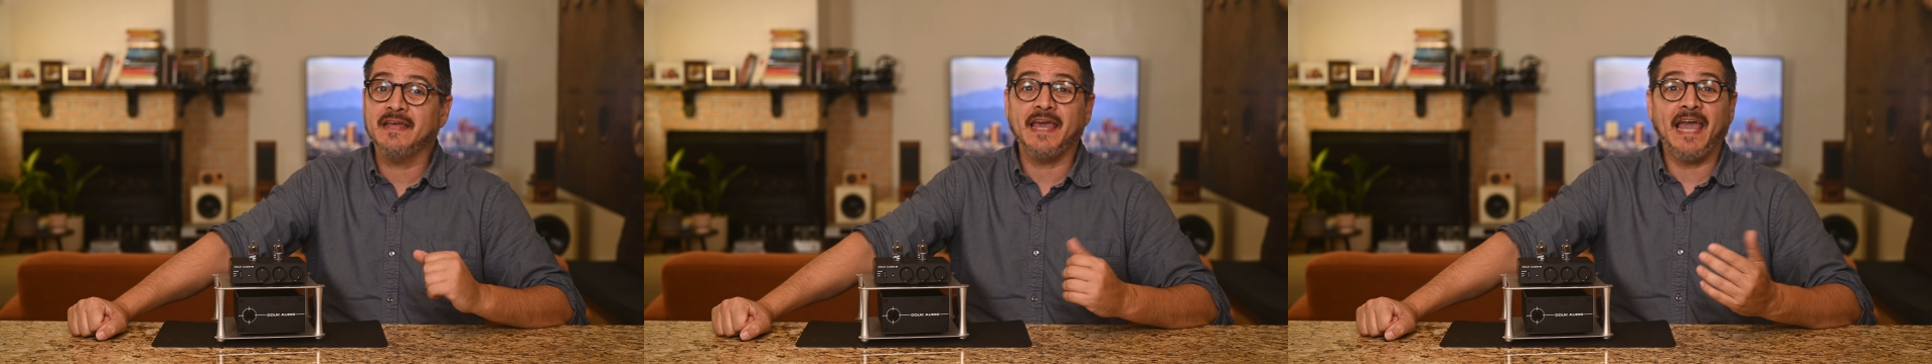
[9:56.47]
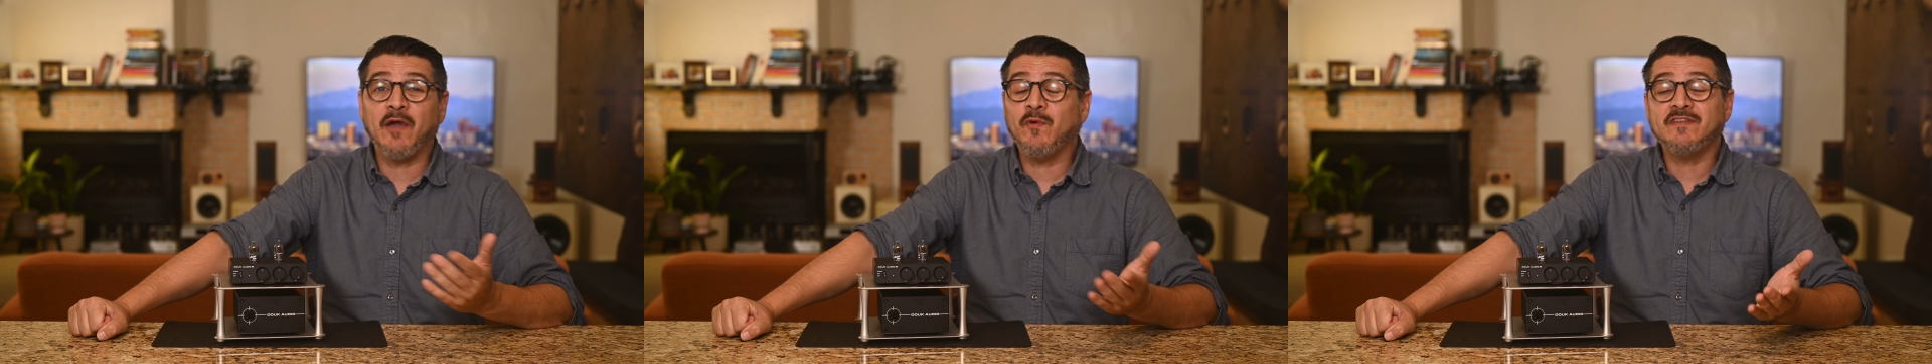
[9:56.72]

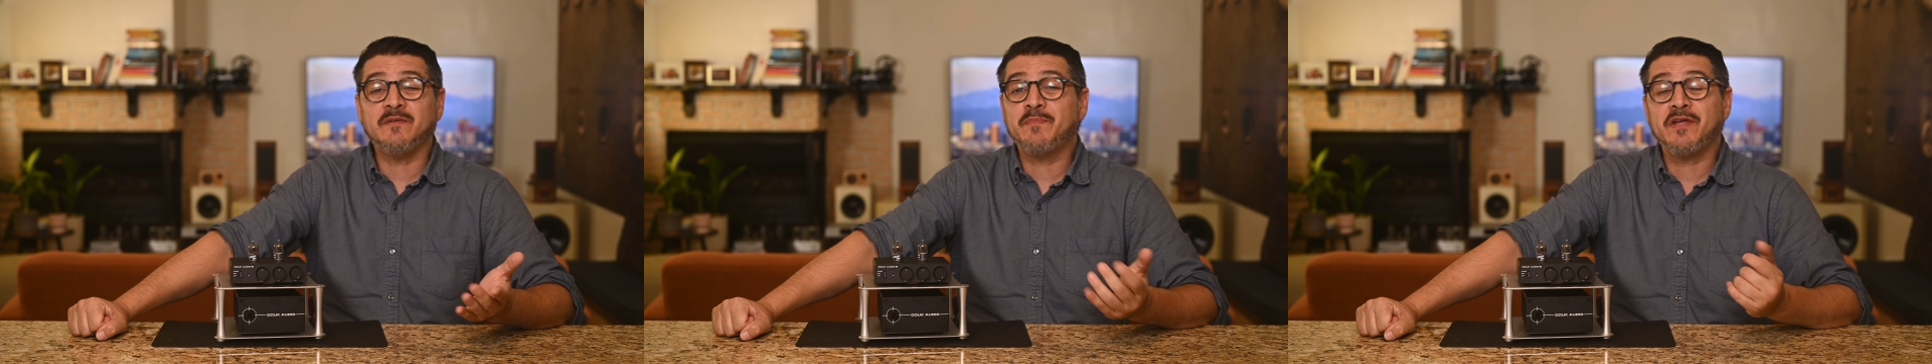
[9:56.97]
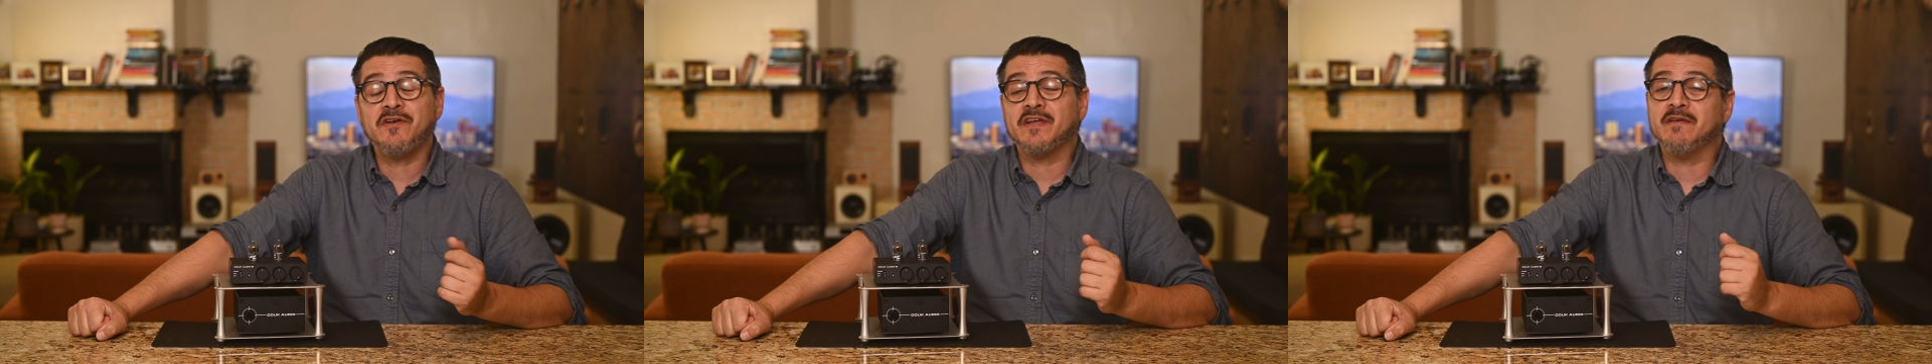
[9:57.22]
and with
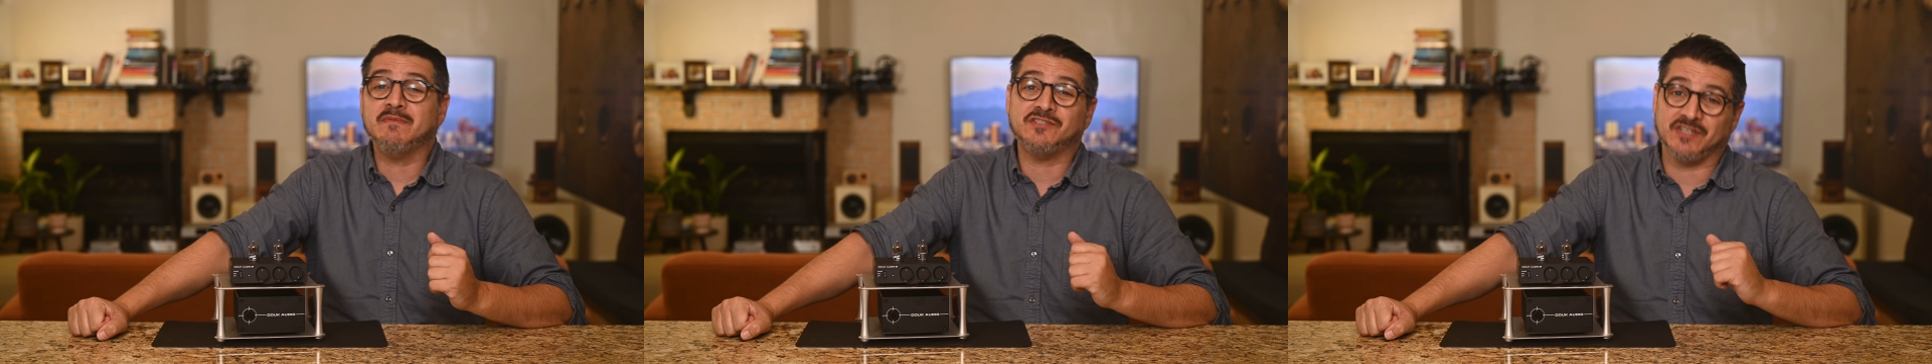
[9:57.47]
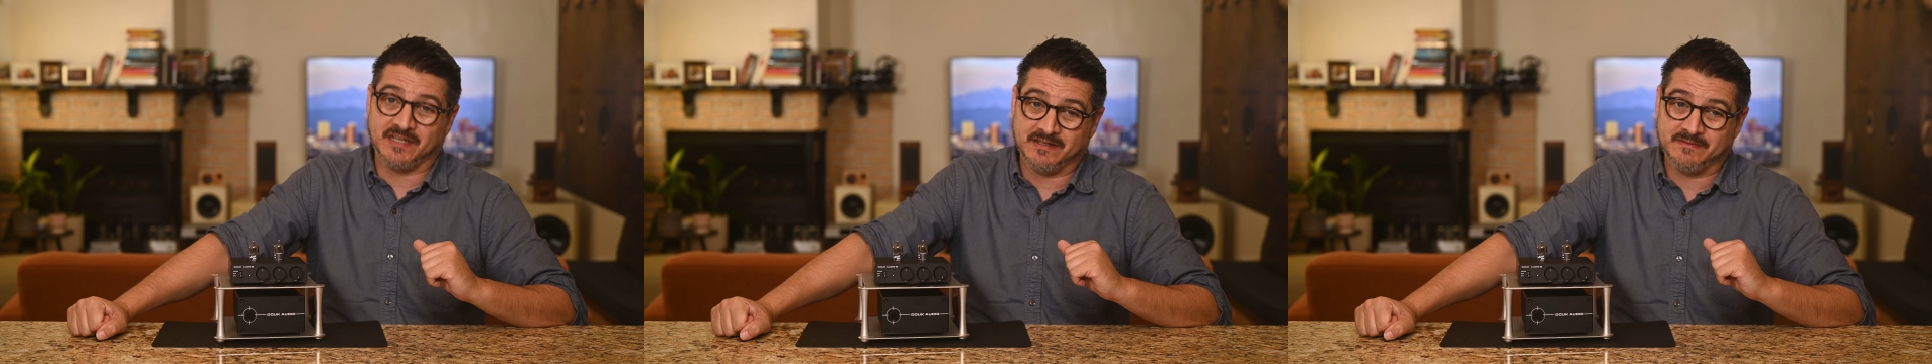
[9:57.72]
superior
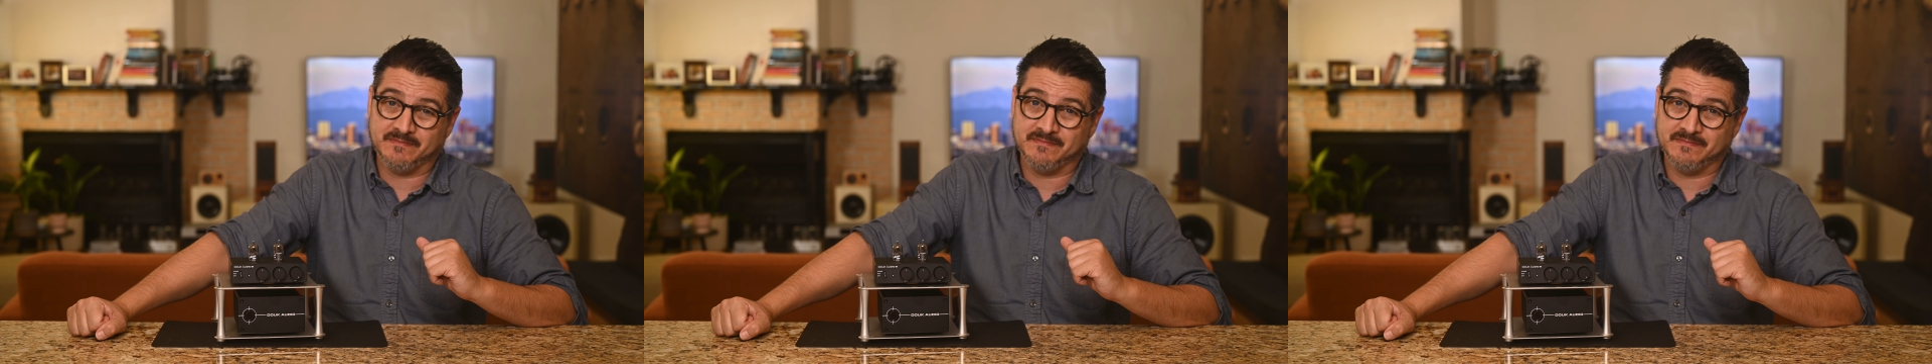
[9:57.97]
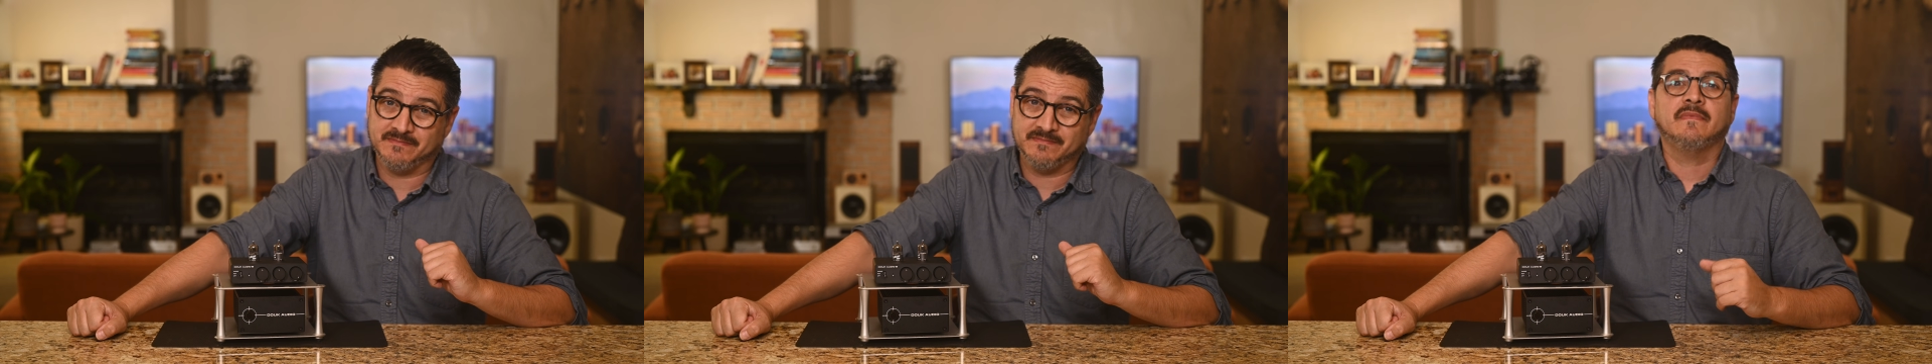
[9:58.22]
imaging.
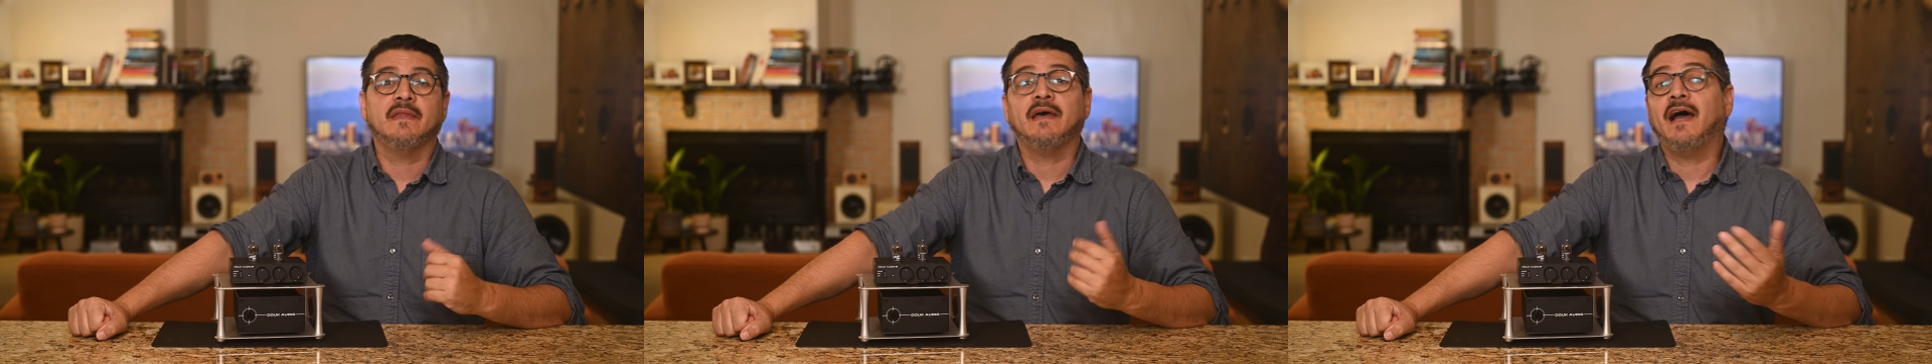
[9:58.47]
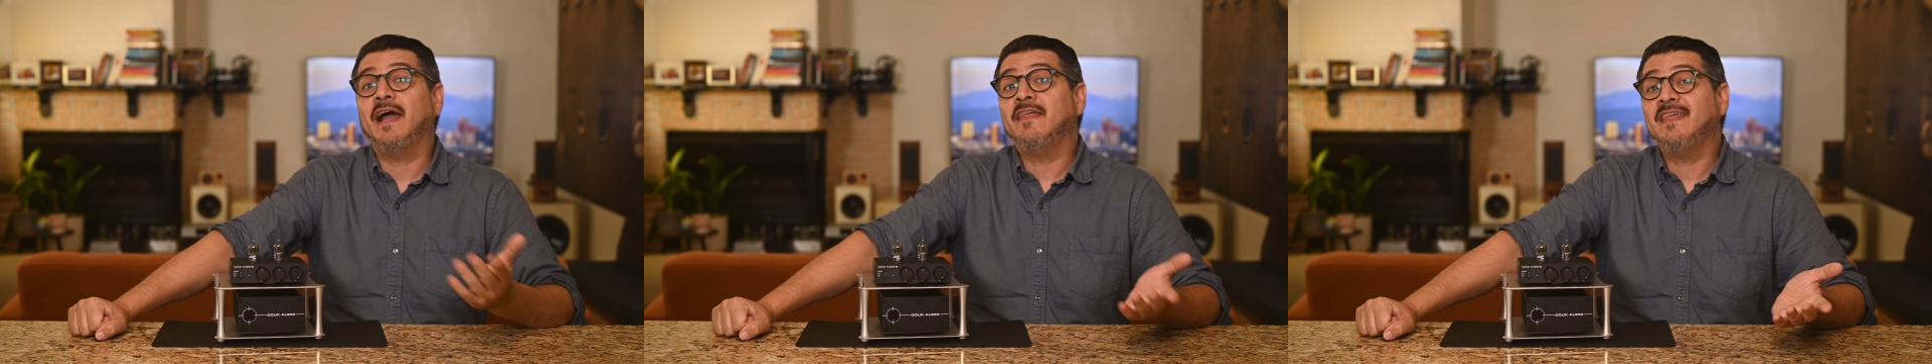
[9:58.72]

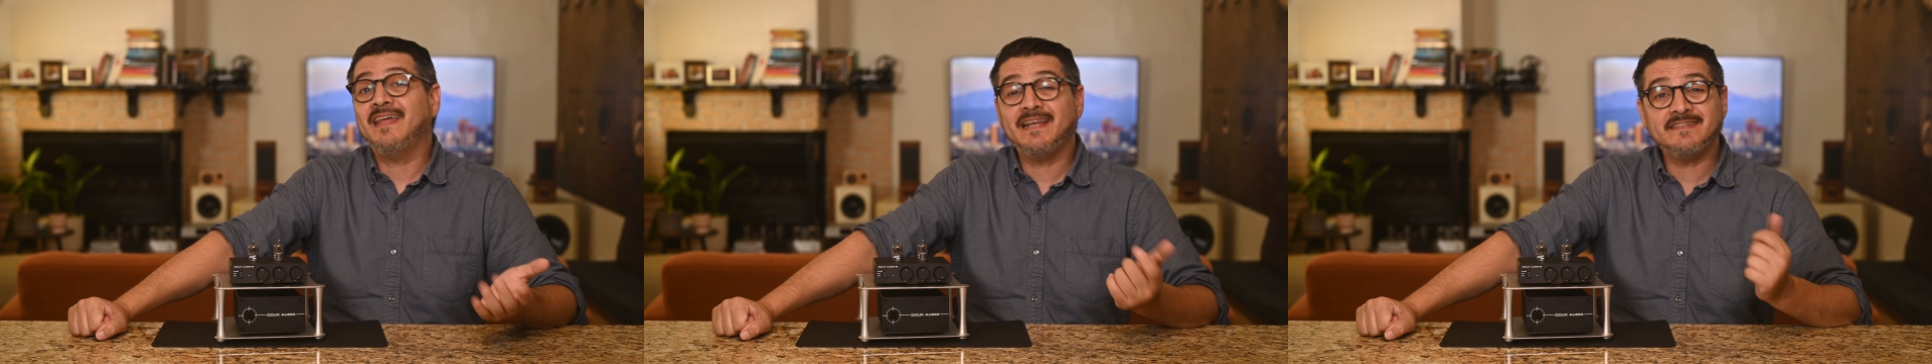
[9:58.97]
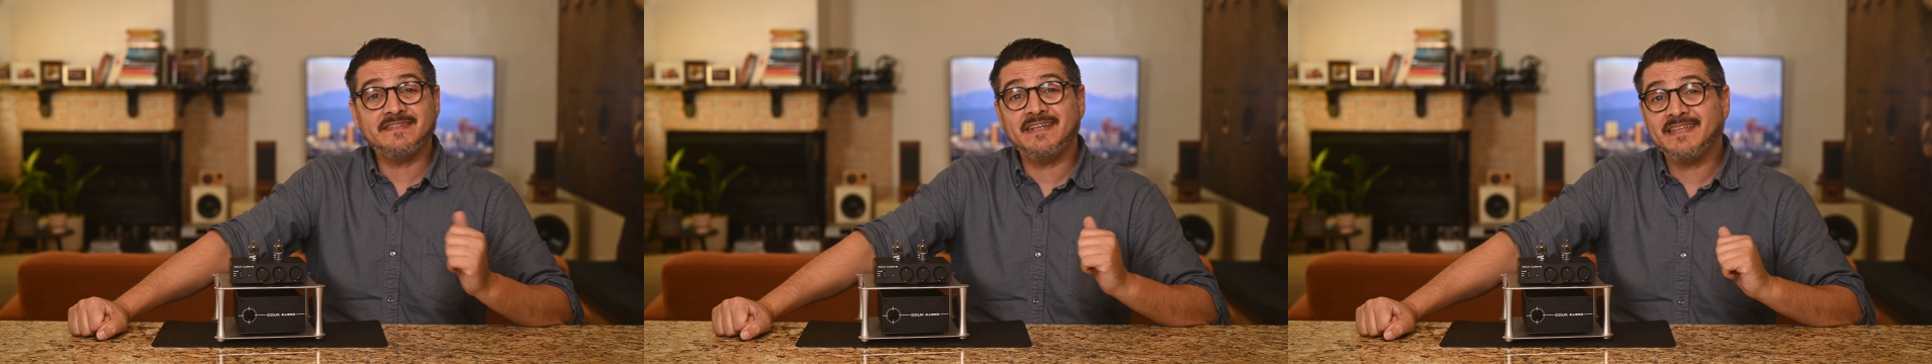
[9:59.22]
I then
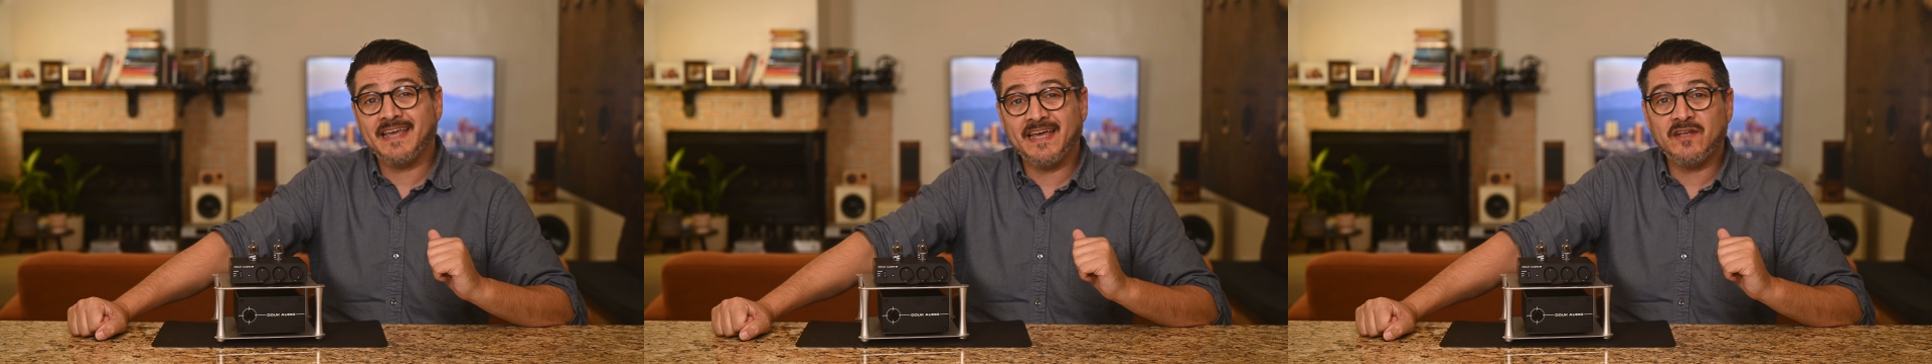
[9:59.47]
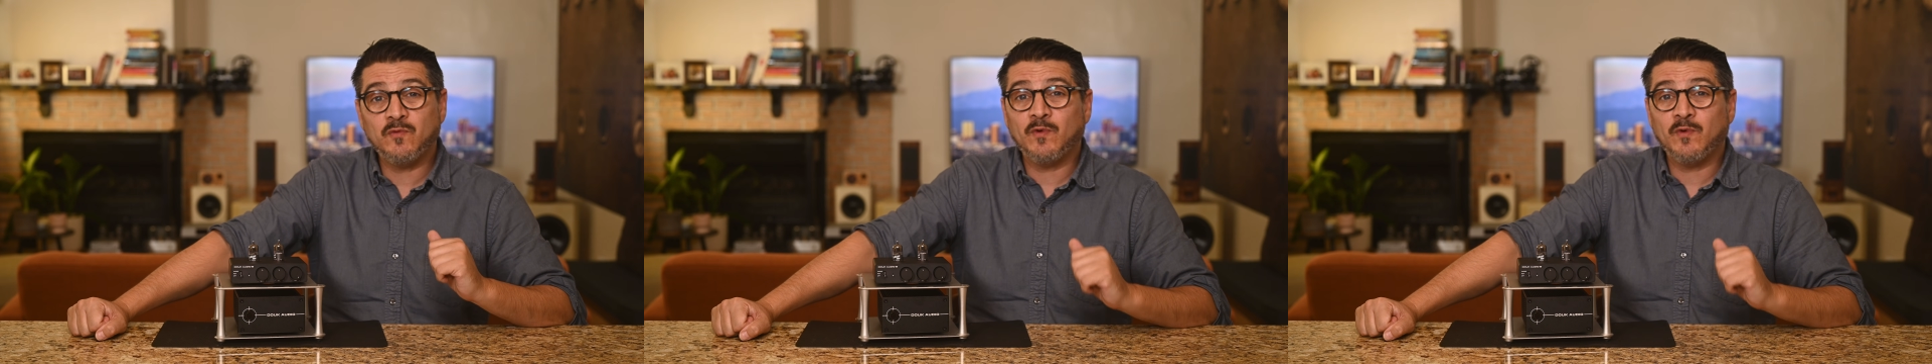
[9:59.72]
listened again